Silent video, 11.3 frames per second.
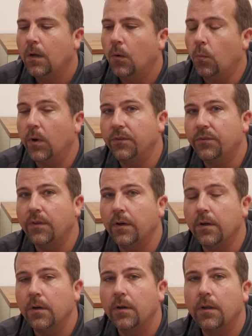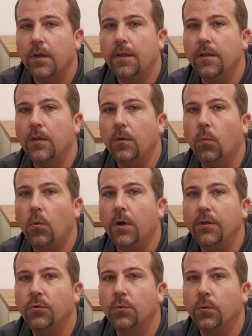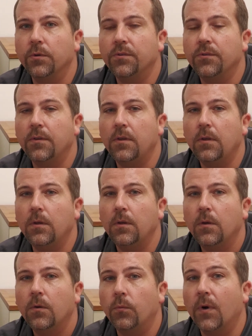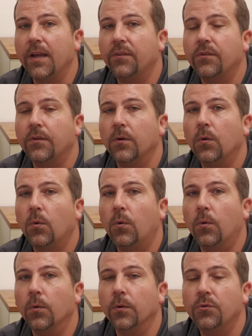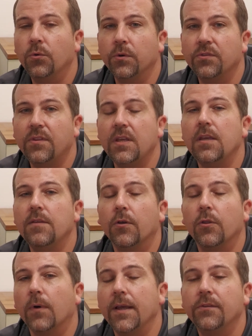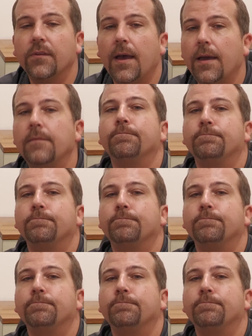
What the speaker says: one center, and then one towards the right center or towards the eave on the right side.